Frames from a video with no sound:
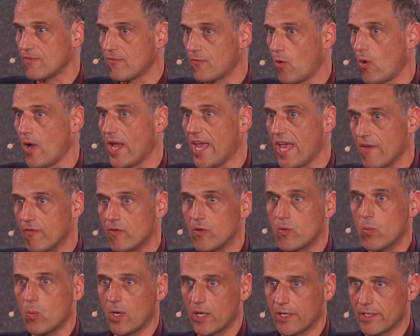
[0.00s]
for
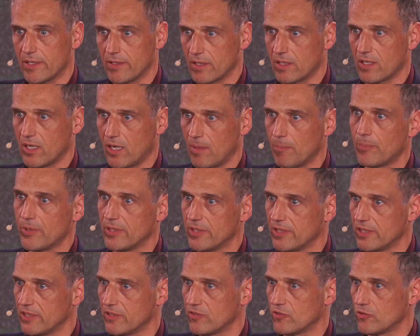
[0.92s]
everyone in the
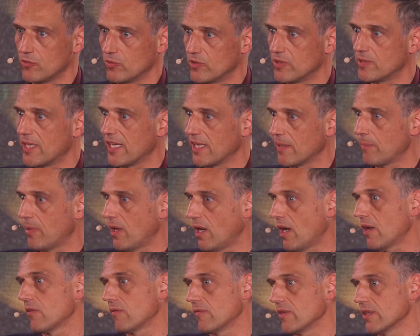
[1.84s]
company to take
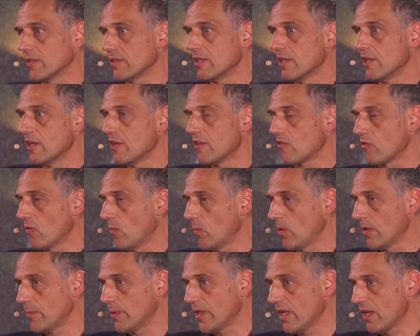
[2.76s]
part of it. So
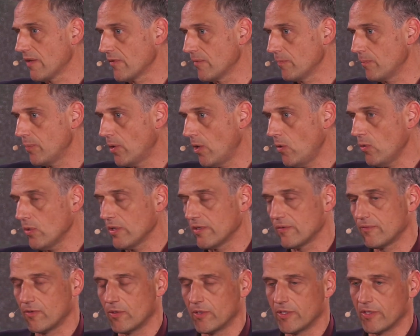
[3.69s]
what we have in
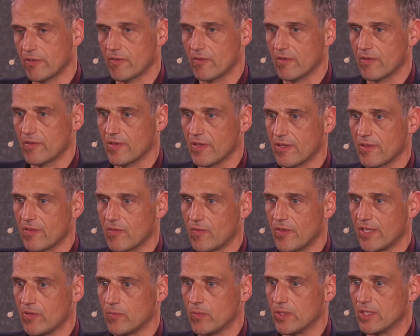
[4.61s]
Poland, for instance, is
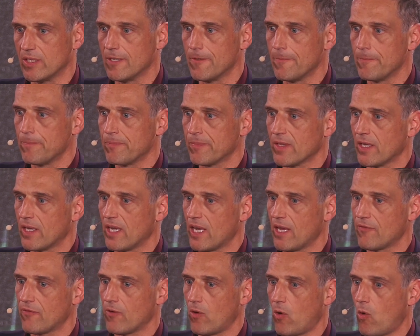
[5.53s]
that we
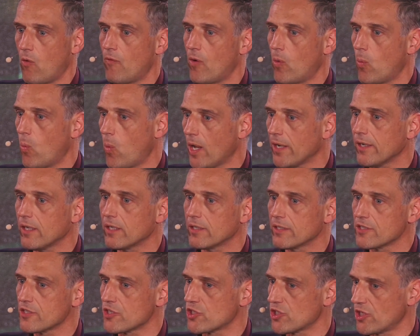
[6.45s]
have over
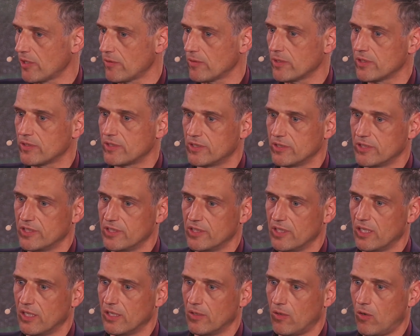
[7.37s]
100 charity
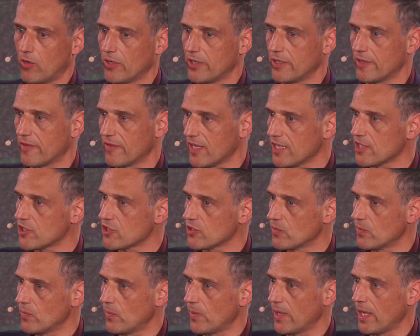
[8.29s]

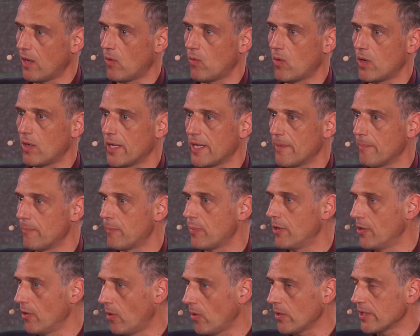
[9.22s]
organizations where our
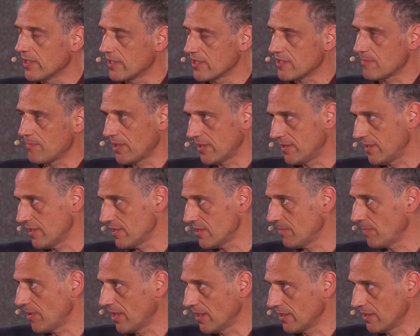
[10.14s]
employees
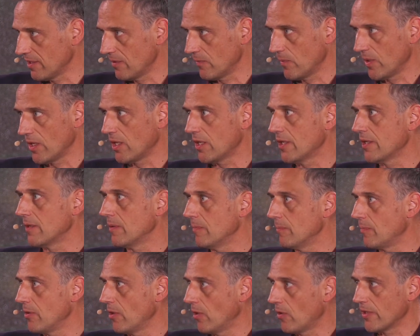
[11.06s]
participate in,
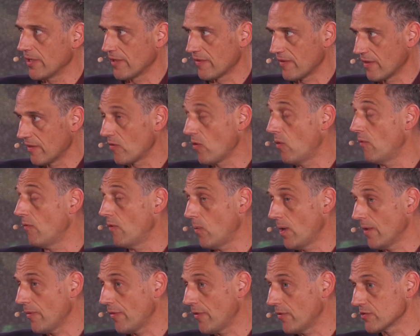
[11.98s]
it's over
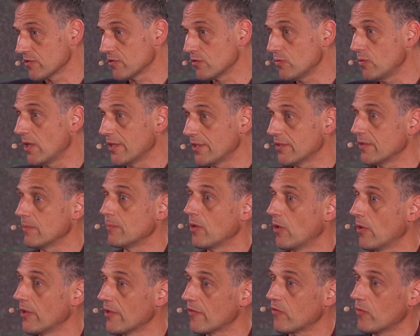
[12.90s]
1,200
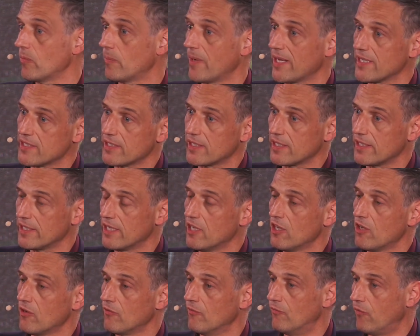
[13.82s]
employees who basically
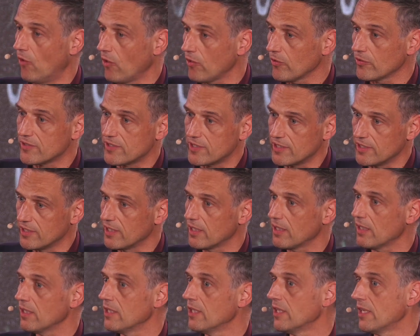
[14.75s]

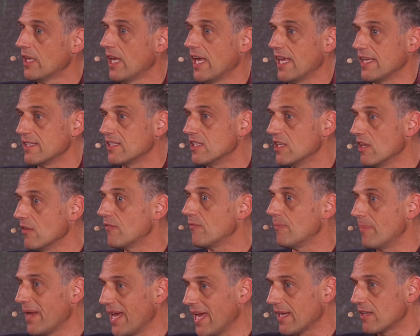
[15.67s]
volunteer and
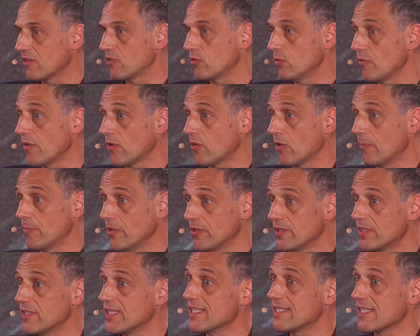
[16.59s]
give back to the
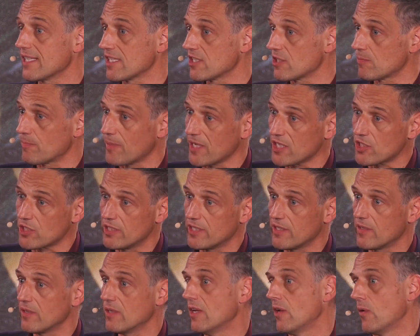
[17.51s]
communities,
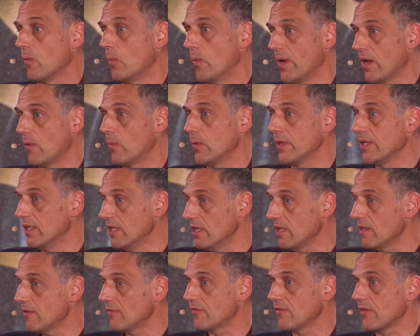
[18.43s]
especially where we
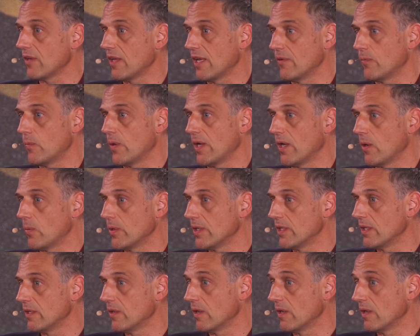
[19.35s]
live and where
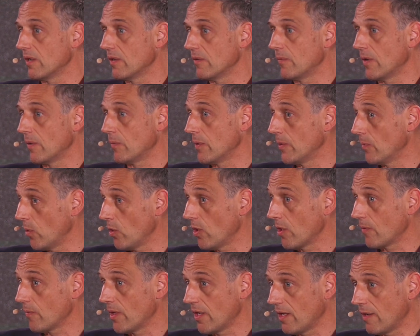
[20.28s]
we
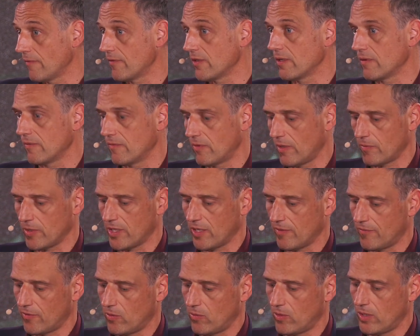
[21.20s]
work, where we
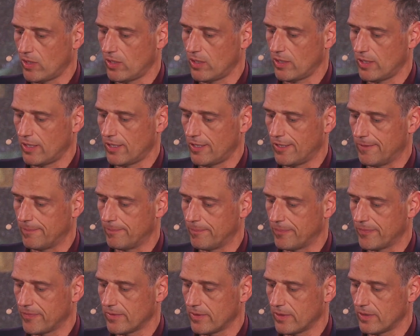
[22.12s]
have our
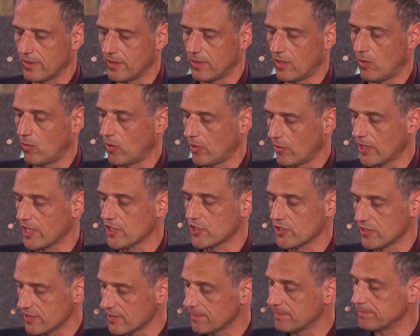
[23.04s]

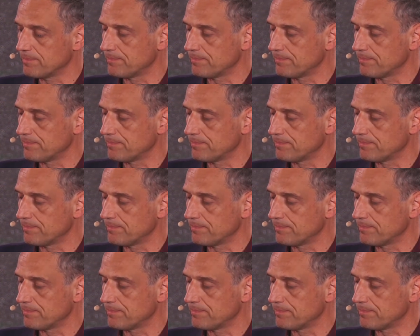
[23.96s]
locations.